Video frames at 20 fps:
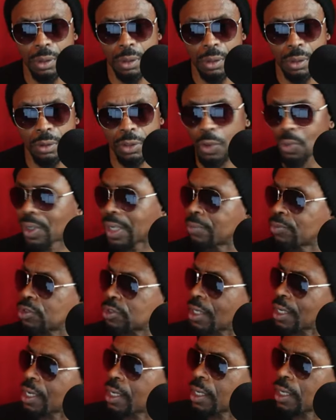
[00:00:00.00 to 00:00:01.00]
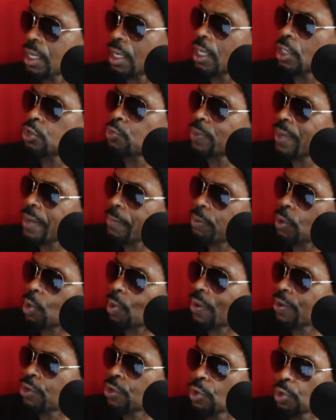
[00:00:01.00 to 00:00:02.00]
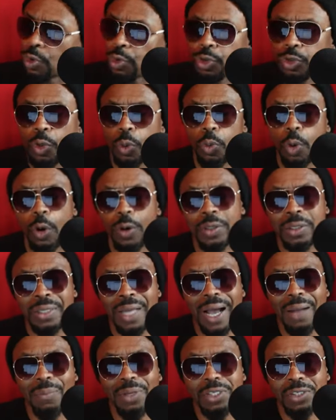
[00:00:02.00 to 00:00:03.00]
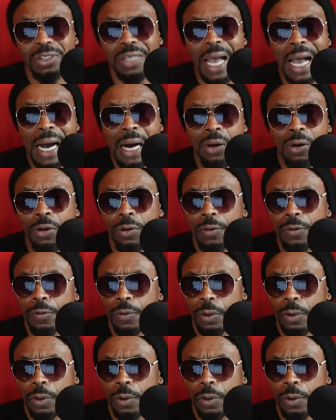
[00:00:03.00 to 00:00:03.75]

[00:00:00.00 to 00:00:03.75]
So what I'm saying is people will use the word domicile